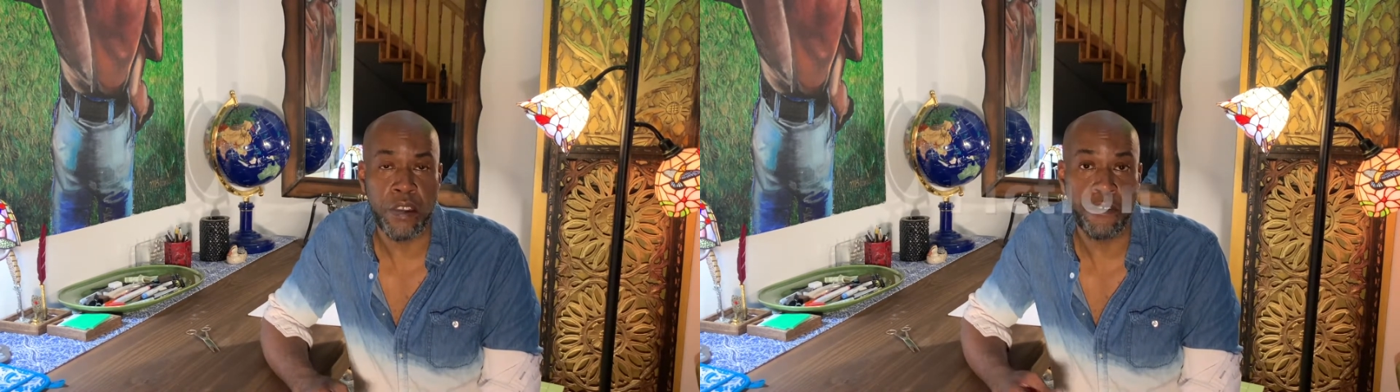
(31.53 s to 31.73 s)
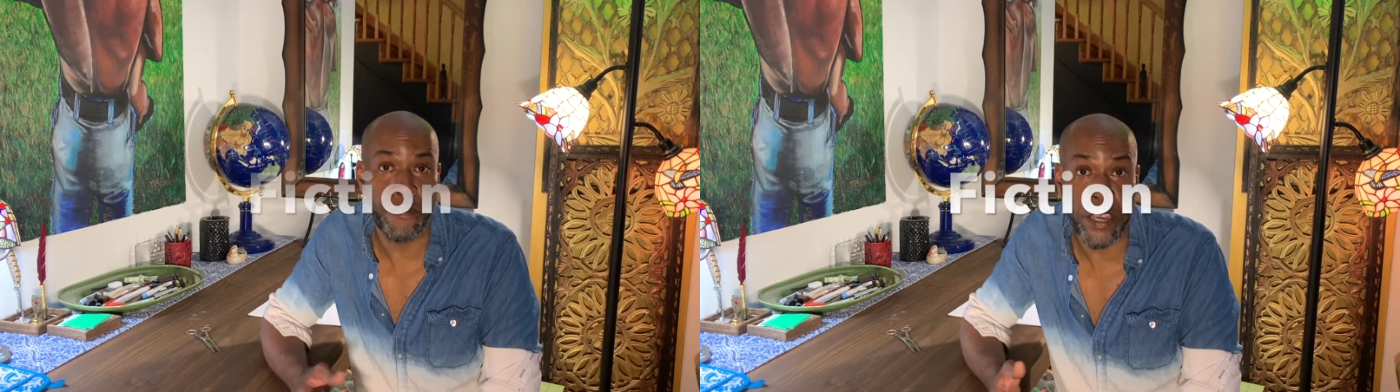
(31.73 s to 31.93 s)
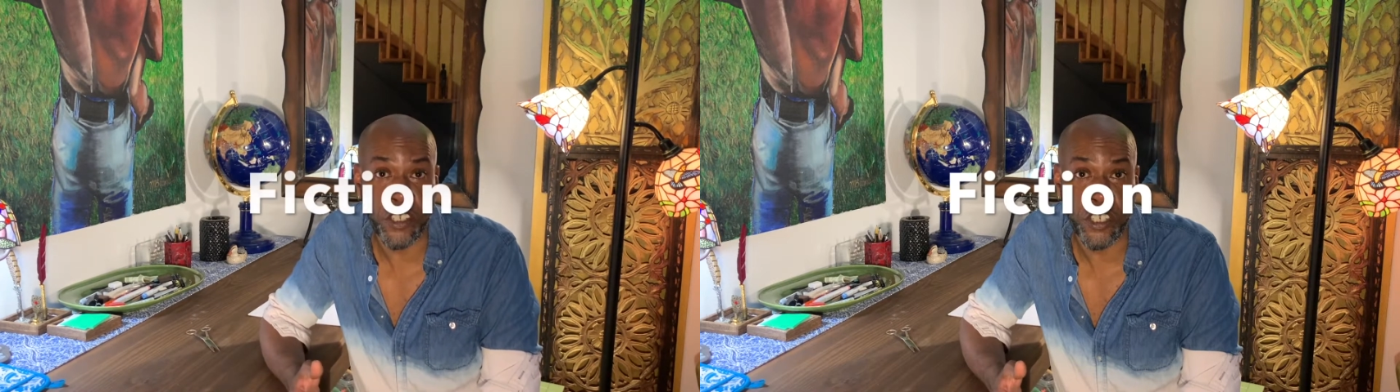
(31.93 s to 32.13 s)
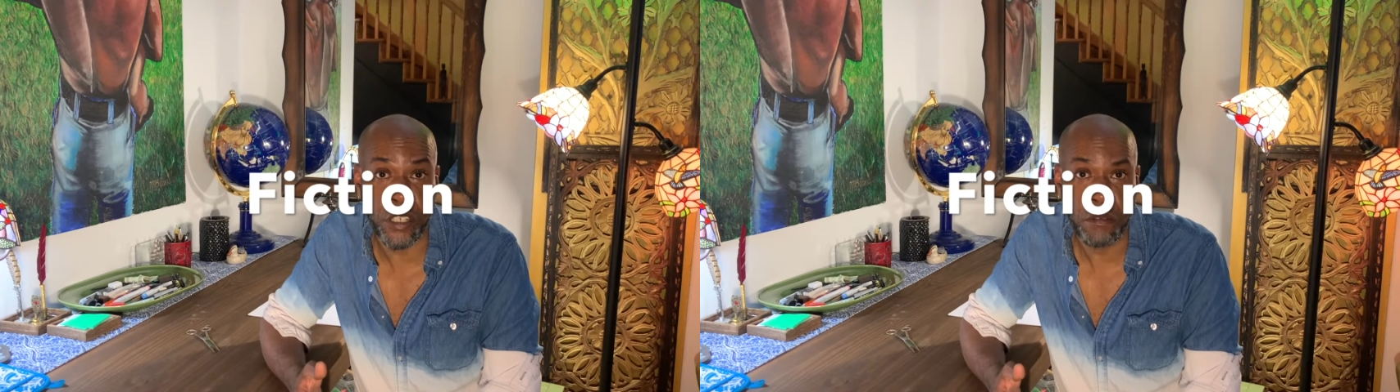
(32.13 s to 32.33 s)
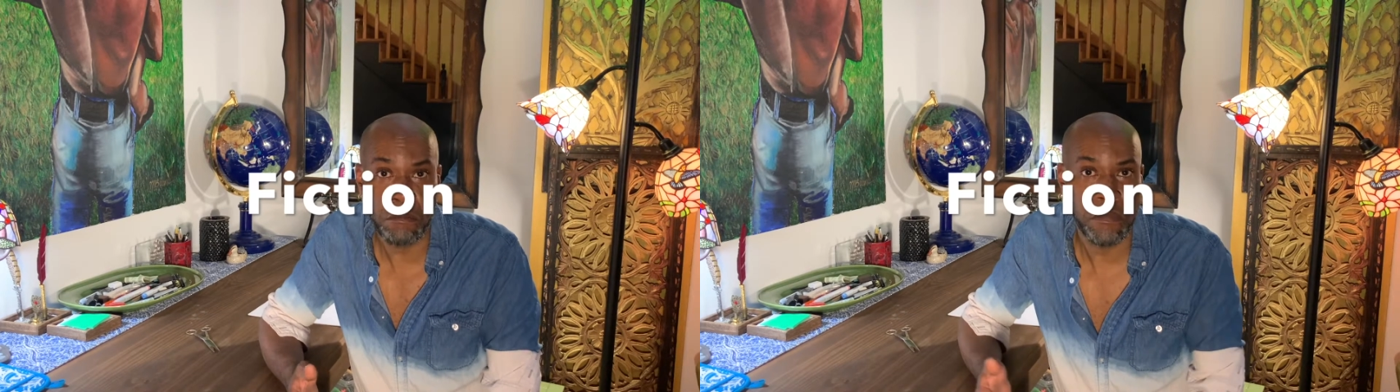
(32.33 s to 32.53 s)

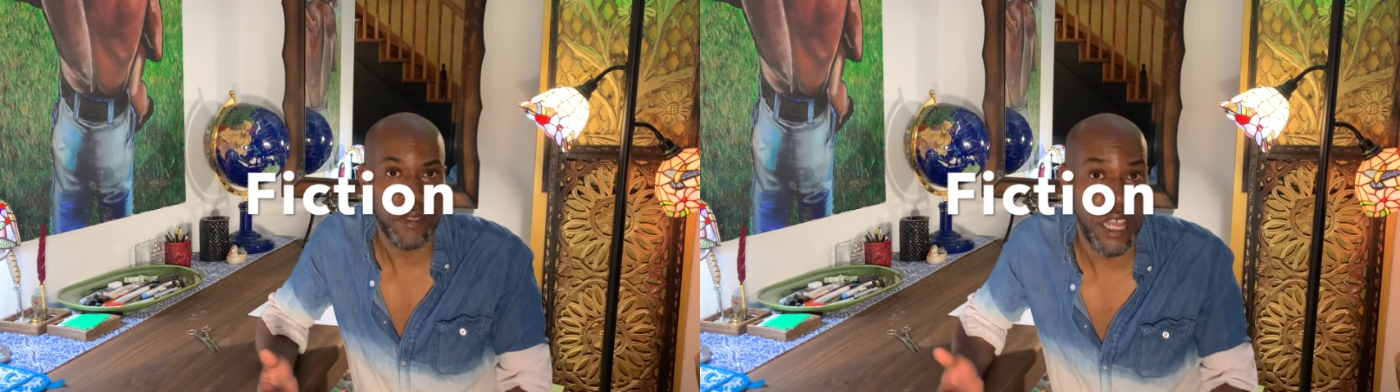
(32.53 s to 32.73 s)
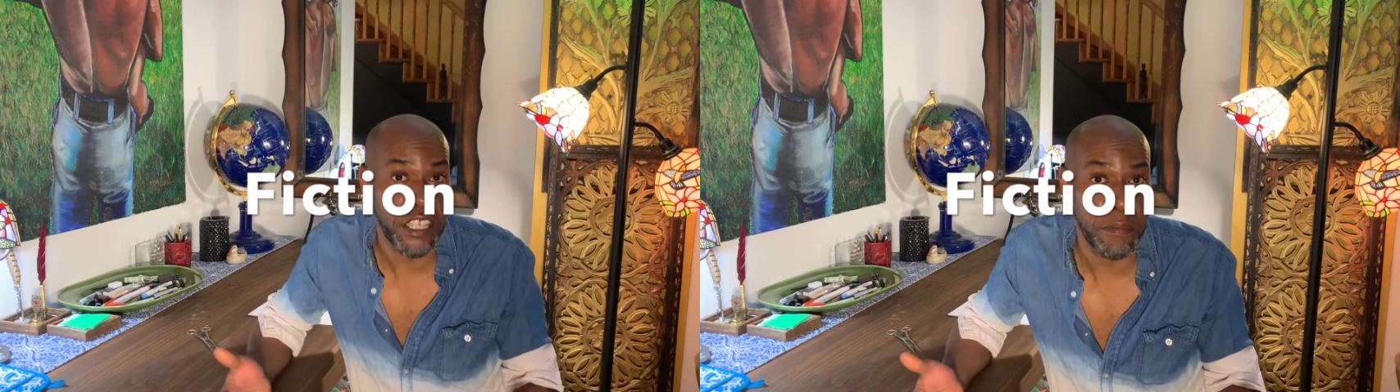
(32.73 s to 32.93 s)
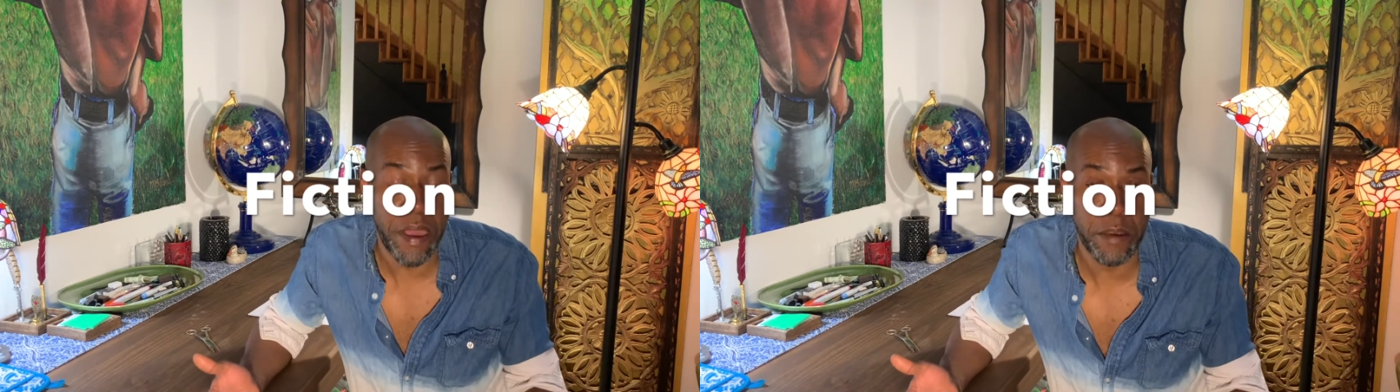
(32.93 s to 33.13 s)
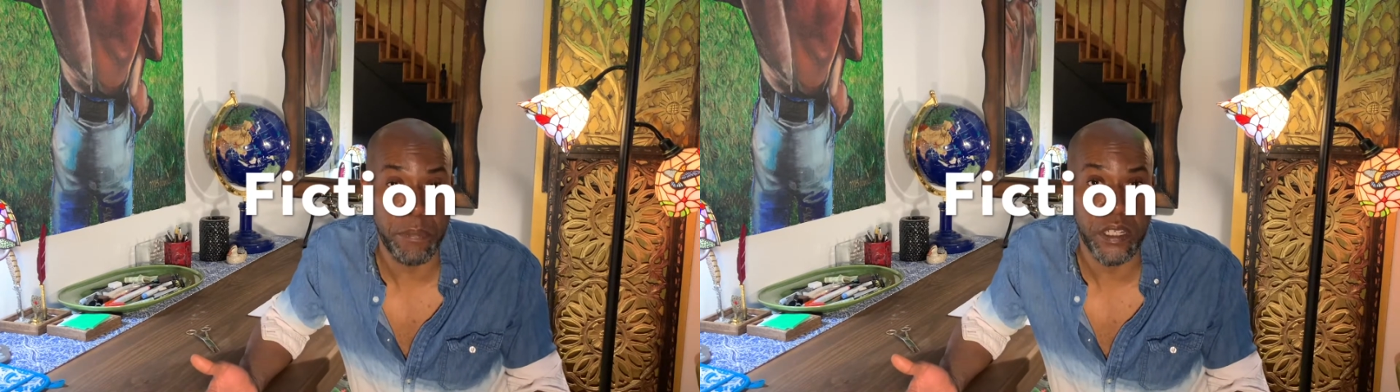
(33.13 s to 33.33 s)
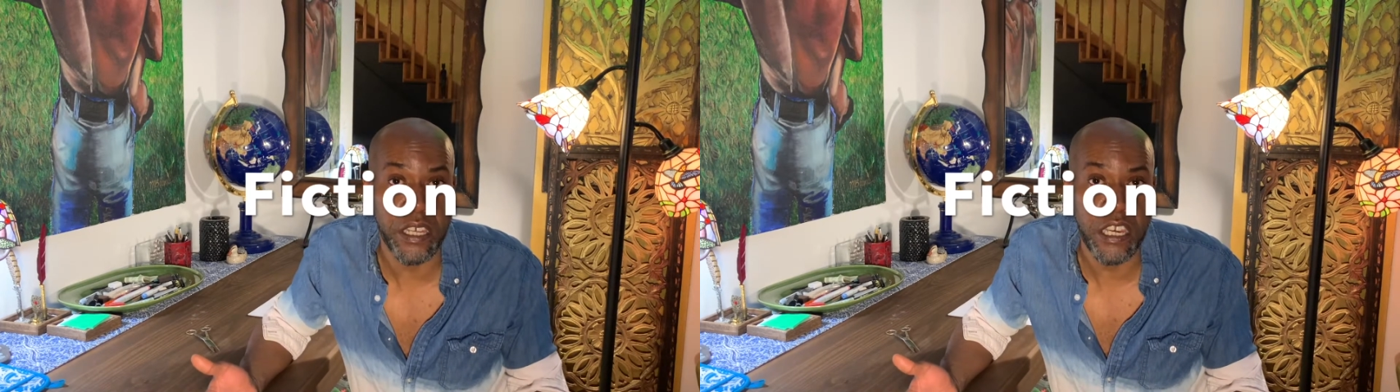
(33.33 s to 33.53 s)
fiction, that's make
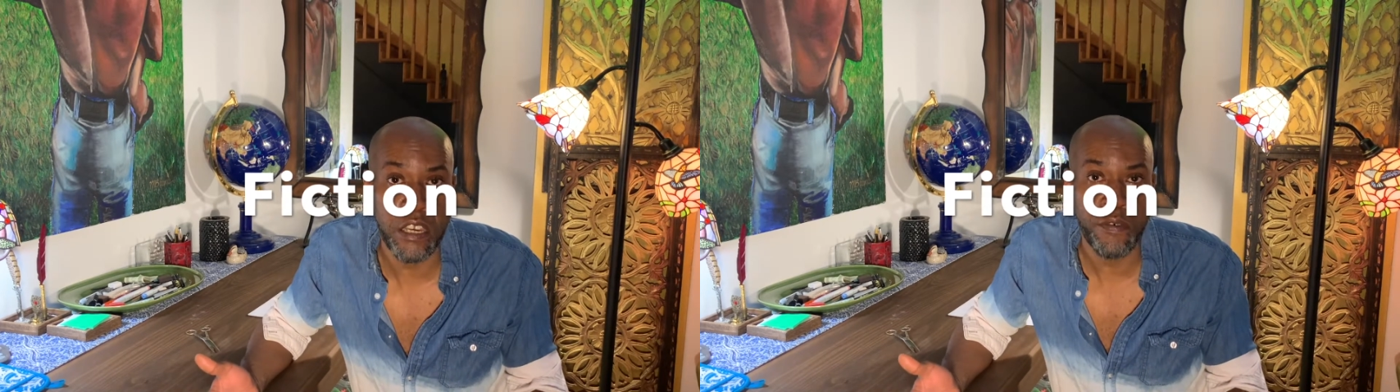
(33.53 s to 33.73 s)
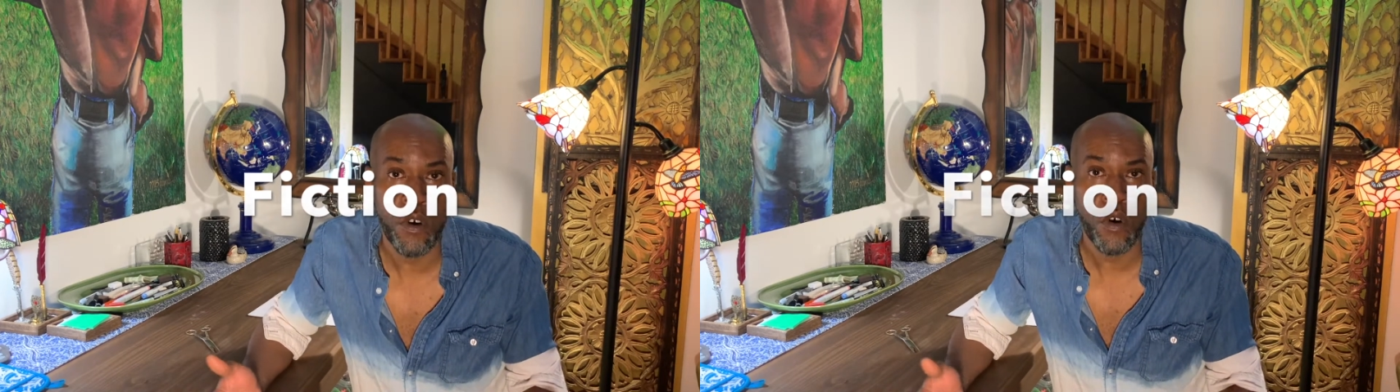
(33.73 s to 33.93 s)
believe,